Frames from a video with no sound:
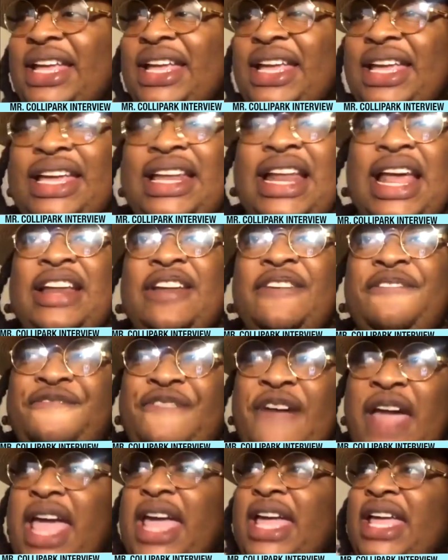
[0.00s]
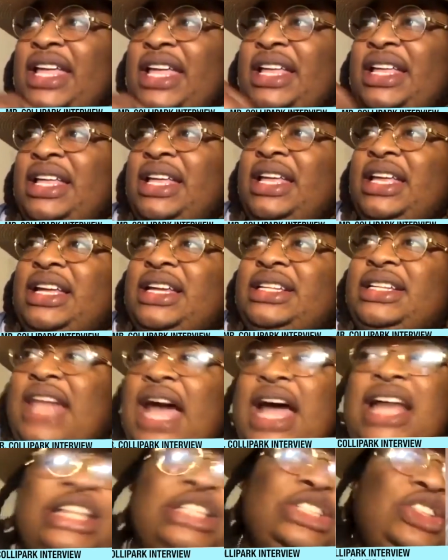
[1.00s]
It ain't a fact
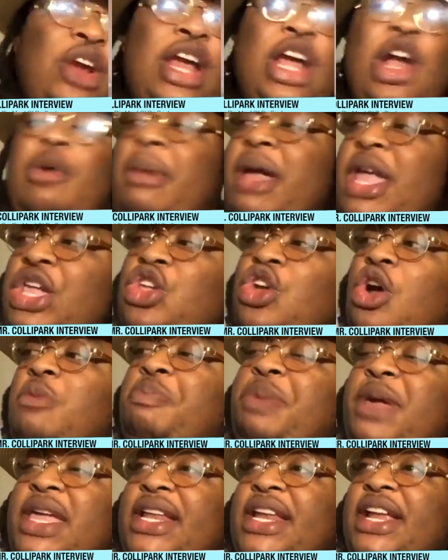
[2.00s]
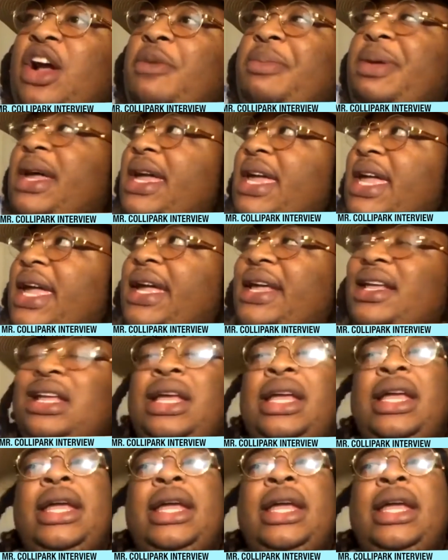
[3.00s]
Dr. Dre gonna make you a beat and they're gonna be a hit.